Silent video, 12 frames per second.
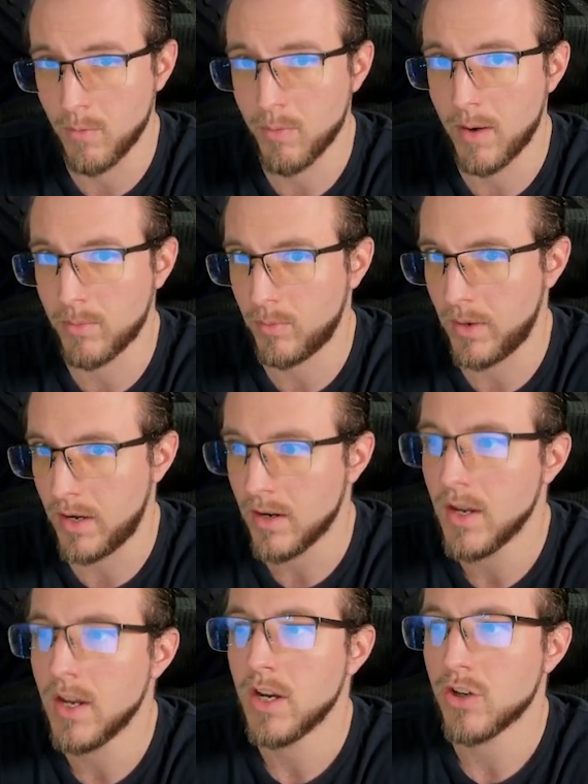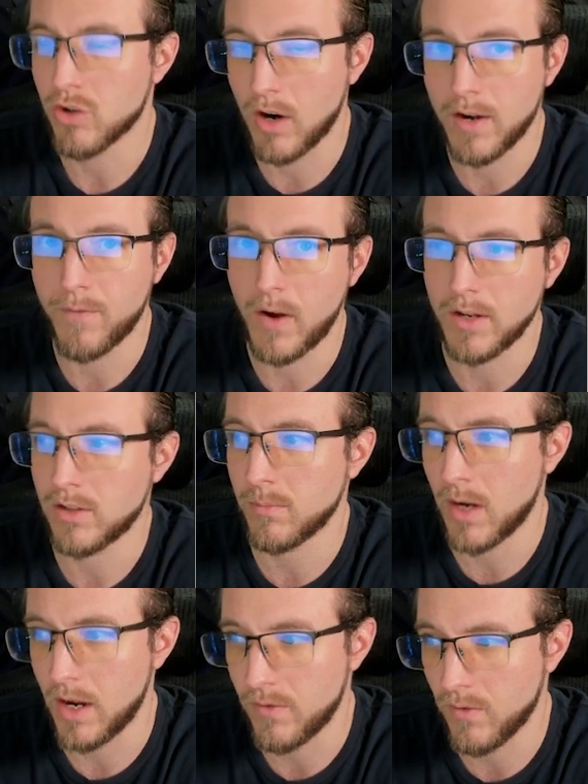probably try to find
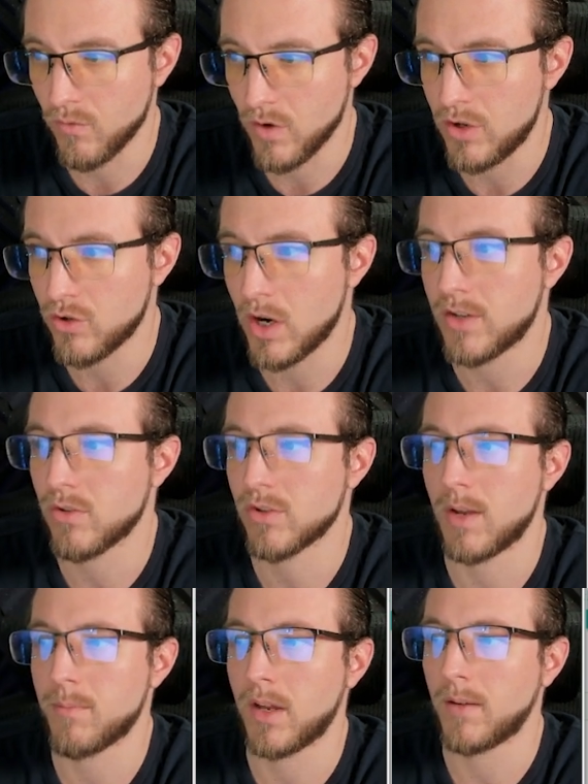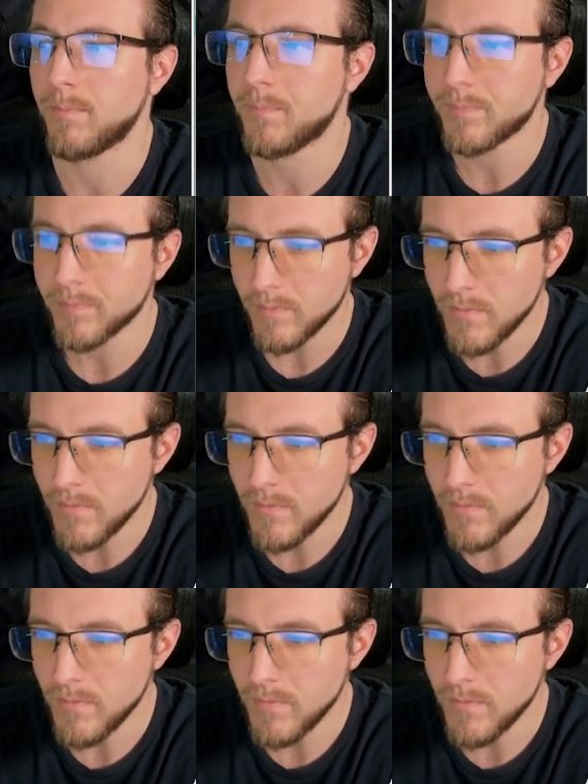some kind of a retrace or something.